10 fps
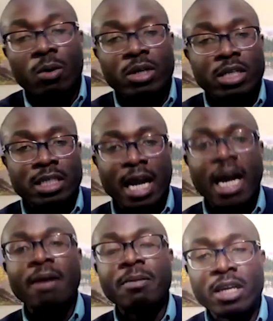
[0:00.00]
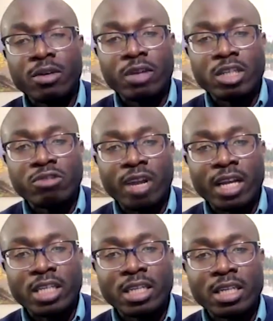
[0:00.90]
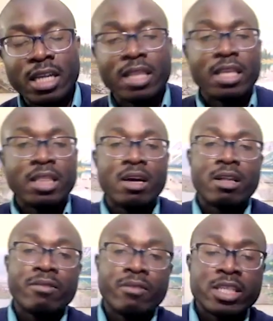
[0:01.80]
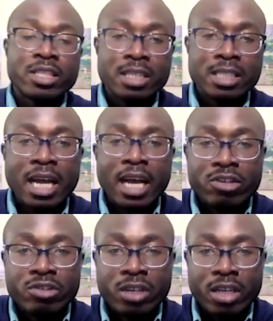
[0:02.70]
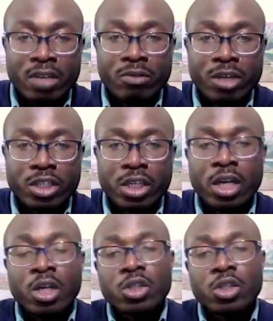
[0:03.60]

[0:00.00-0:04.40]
which is carbon enriched fraction, and then the other fraction is hydrogen enriched.